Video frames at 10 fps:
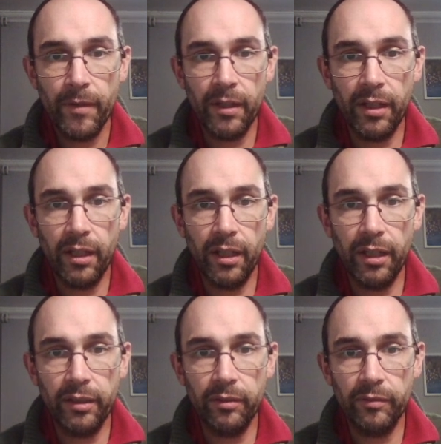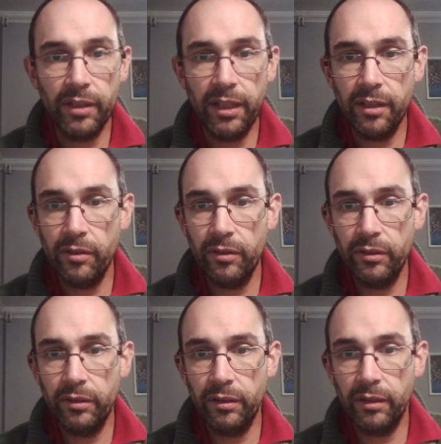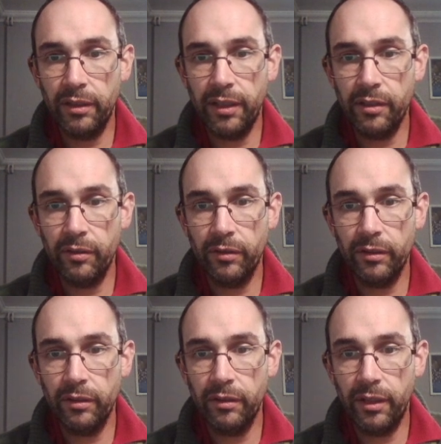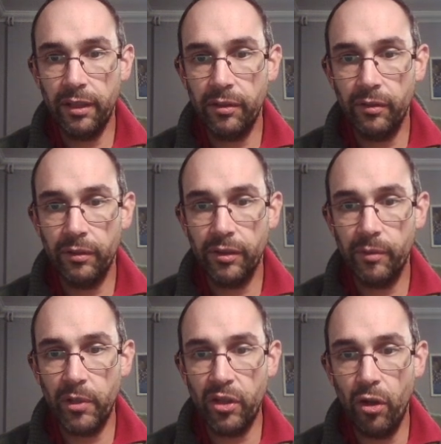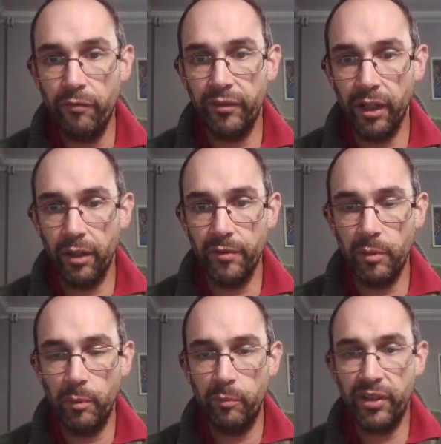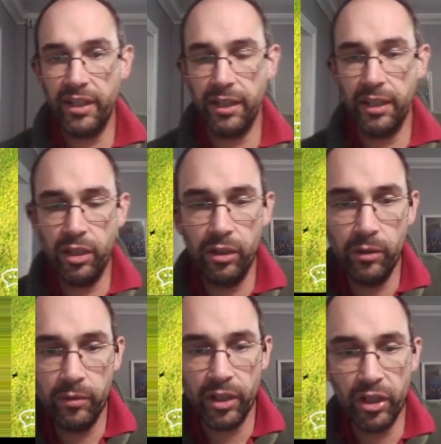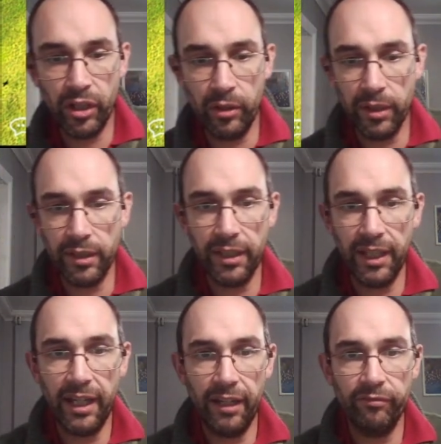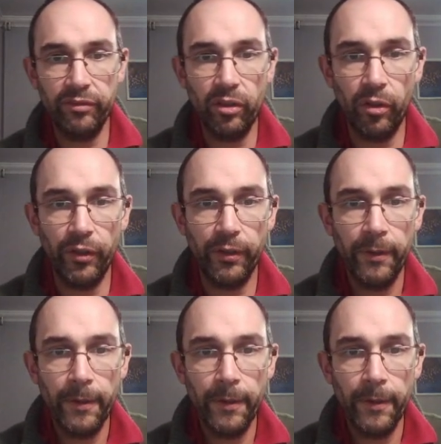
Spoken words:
And obviously he's gone, he's gone, he's gone. So I'm just hovering over them and pressing Q to show that they have gone.